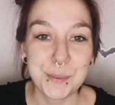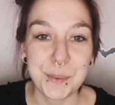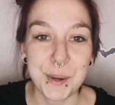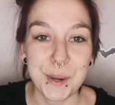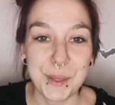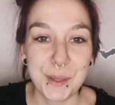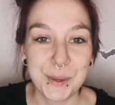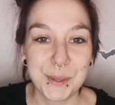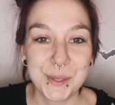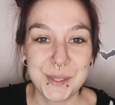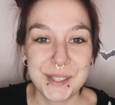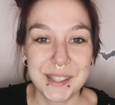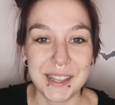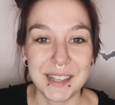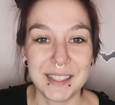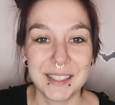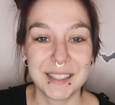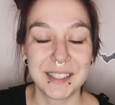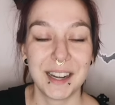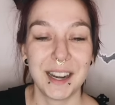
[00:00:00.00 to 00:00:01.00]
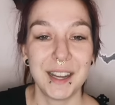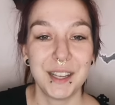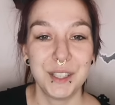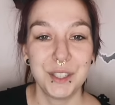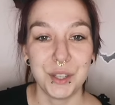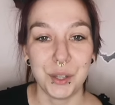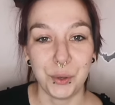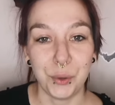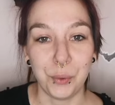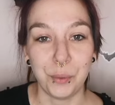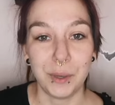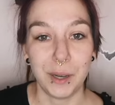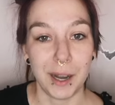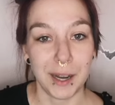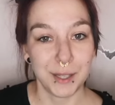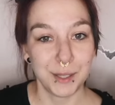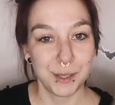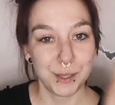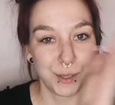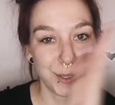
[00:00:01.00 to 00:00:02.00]
one of those things that I do where I
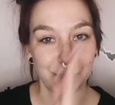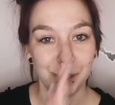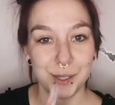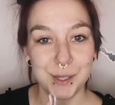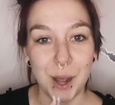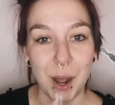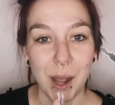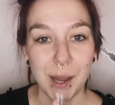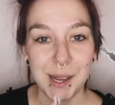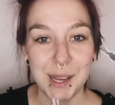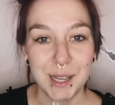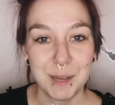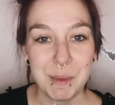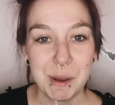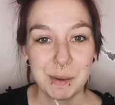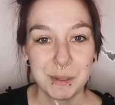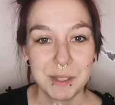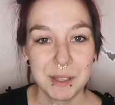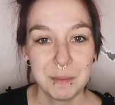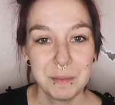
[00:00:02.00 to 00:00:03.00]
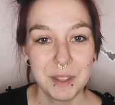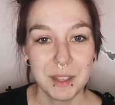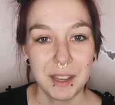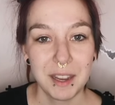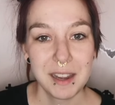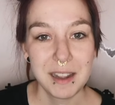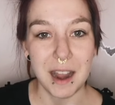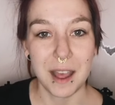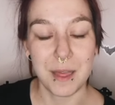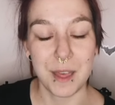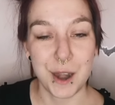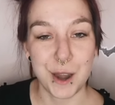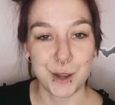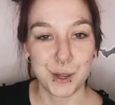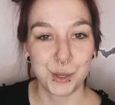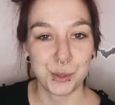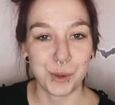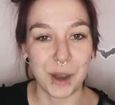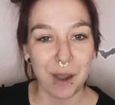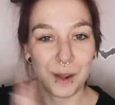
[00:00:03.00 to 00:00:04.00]
start talking about something and then I
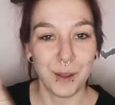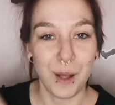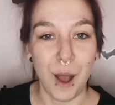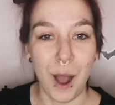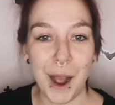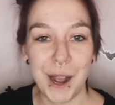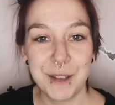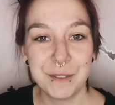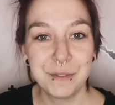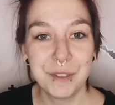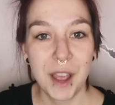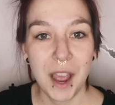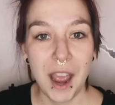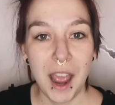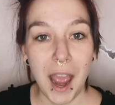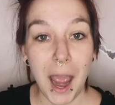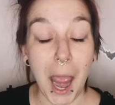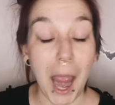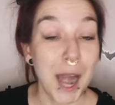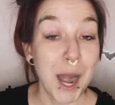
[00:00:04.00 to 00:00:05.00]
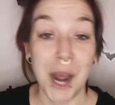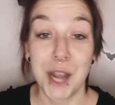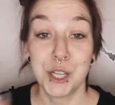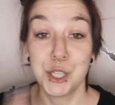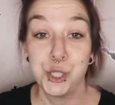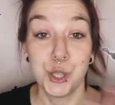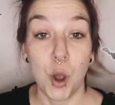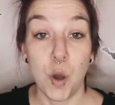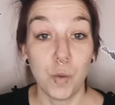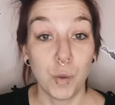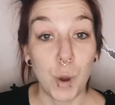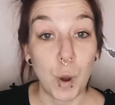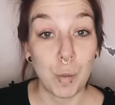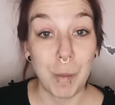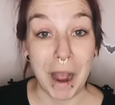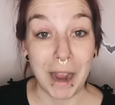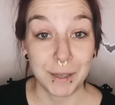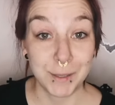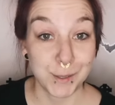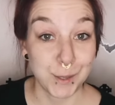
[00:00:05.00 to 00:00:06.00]
trail off and I don't go
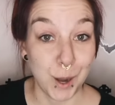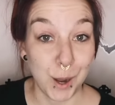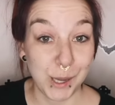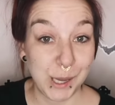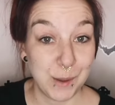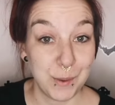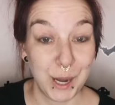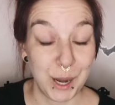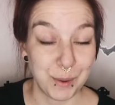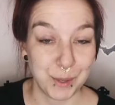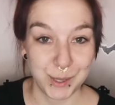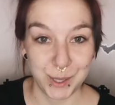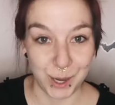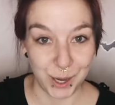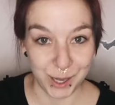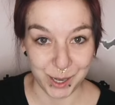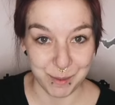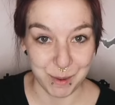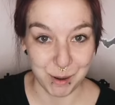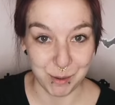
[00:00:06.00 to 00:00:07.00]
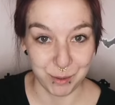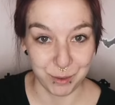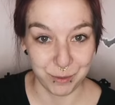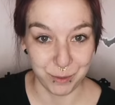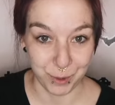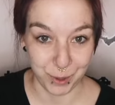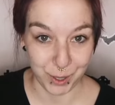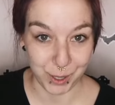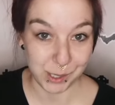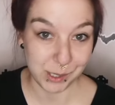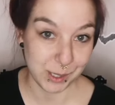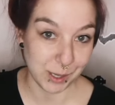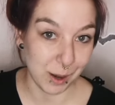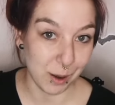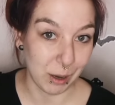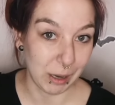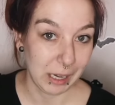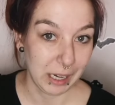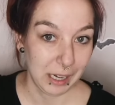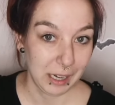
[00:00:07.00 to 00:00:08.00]
back to talking what I was talking about before.
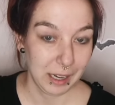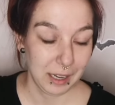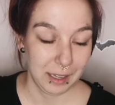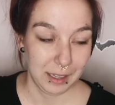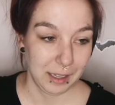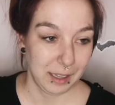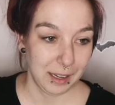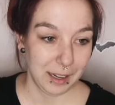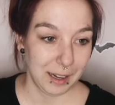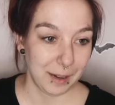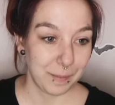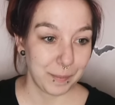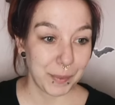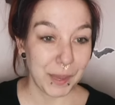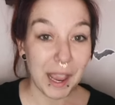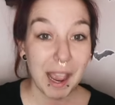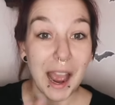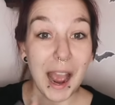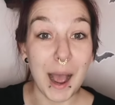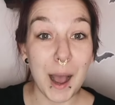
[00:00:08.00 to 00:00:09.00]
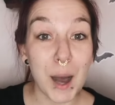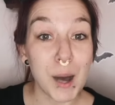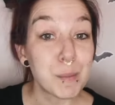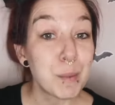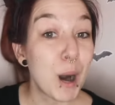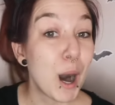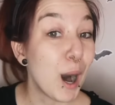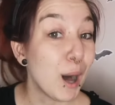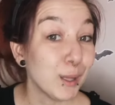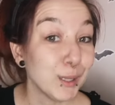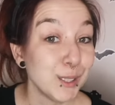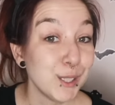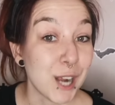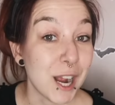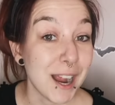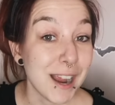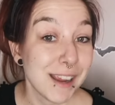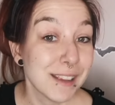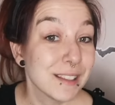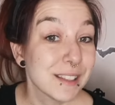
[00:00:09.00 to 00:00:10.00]
So
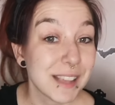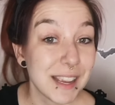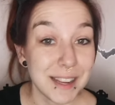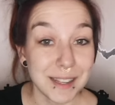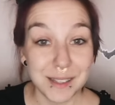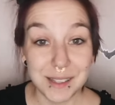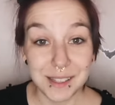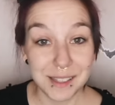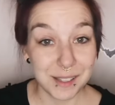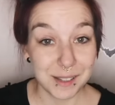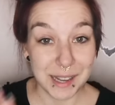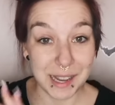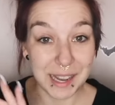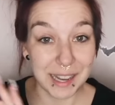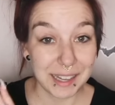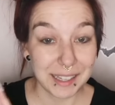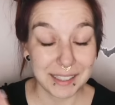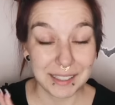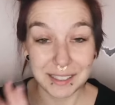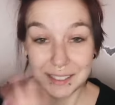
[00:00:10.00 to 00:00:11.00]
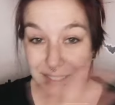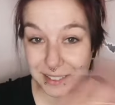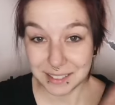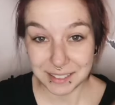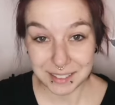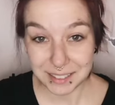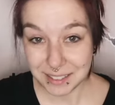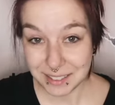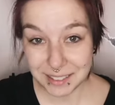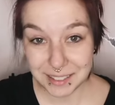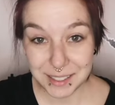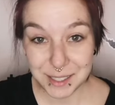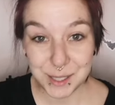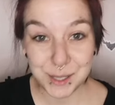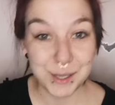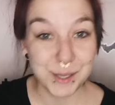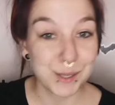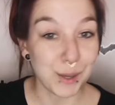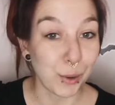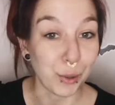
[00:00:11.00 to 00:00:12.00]
apologize. It's
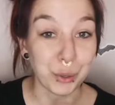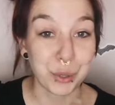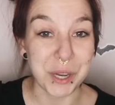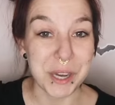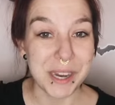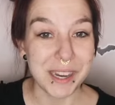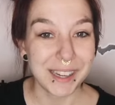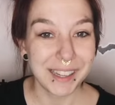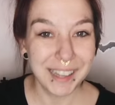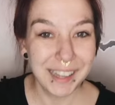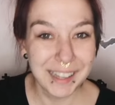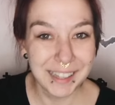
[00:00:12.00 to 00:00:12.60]
sorry.